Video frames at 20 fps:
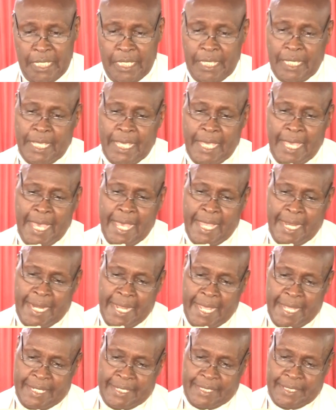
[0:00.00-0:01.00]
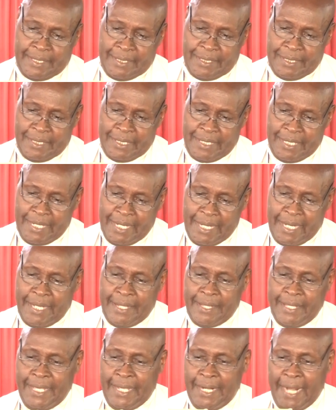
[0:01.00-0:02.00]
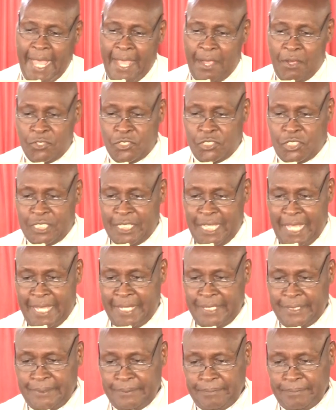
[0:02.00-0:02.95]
He ended in the lion's den.